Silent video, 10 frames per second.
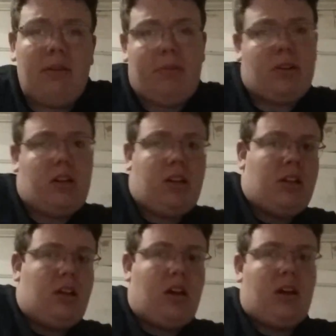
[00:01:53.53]
i'm
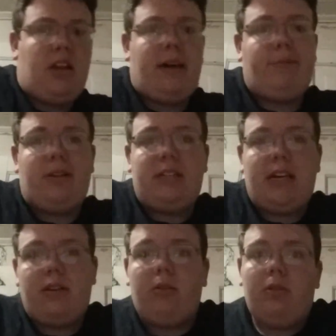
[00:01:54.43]
gonna uh, name the
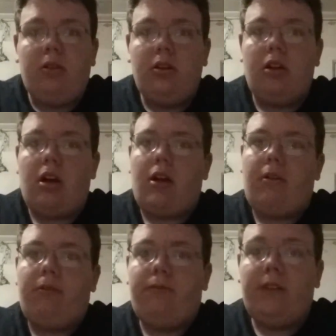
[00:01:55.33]
title
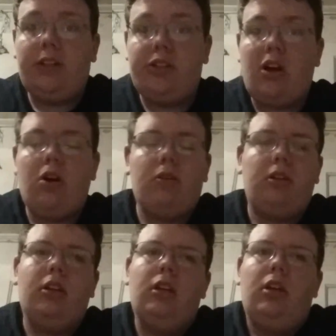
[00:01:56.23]
uh, fish talk